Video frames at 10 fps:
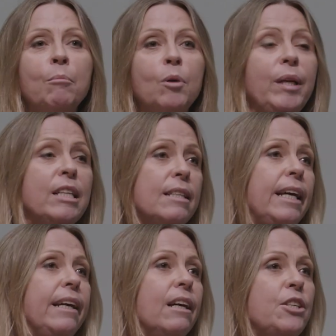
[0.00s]
But we can
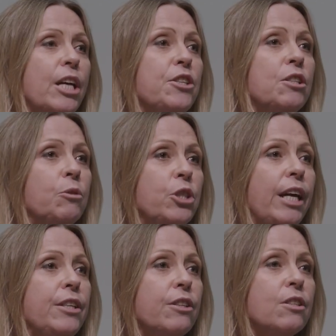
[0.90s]
see attentional
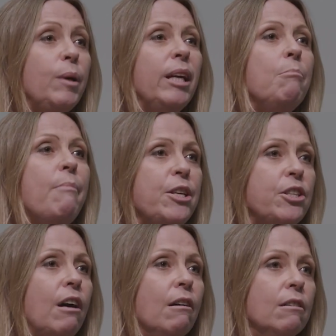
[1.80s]
changes. We can
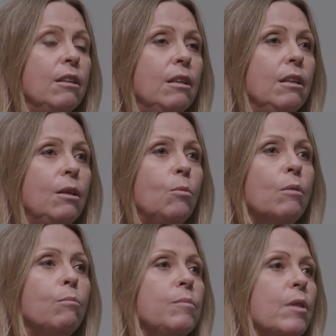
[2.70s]
measure
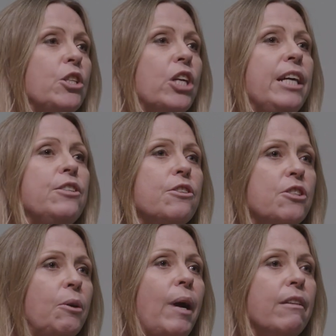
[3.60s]
what the changes
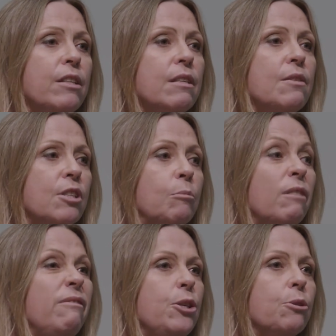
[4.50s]
throughout the system,
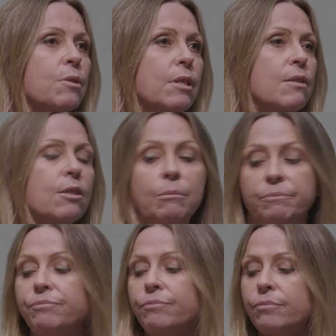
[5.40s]
the visual
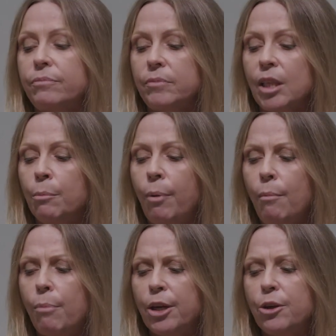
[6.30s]
system,
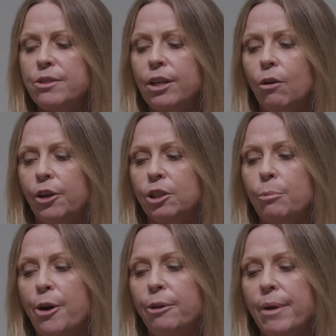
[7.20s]
by using
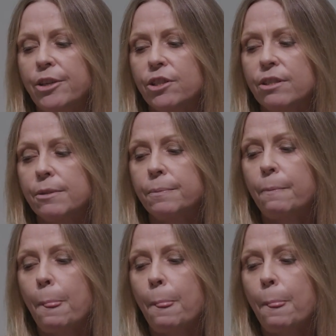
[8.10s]
oculomotor measures.